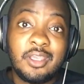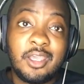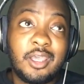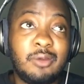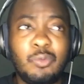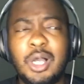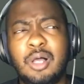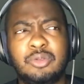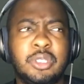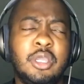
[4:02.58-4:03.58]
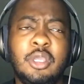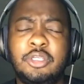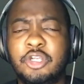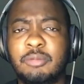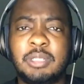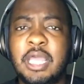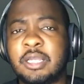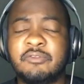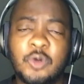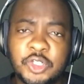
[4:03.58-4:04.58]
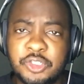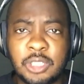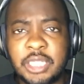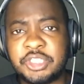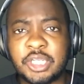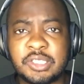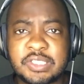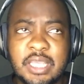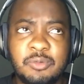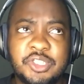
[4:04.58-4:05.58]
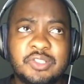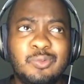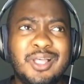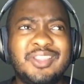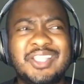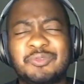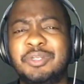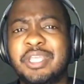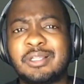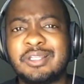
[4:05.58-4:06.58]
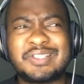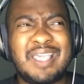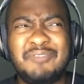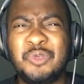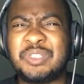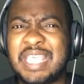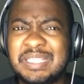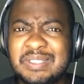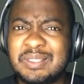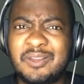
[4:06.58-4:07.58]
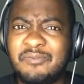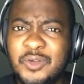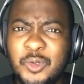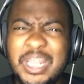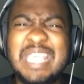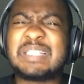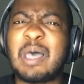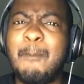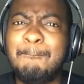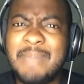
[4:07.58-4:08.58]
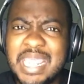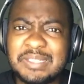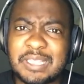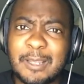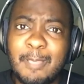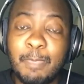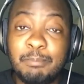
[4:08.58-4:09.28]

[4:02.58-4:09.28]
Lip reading: And, well, you're black, of course you like chicken sandwiches. Well, that's ridiculous. Have you tasted their food? It's amazing.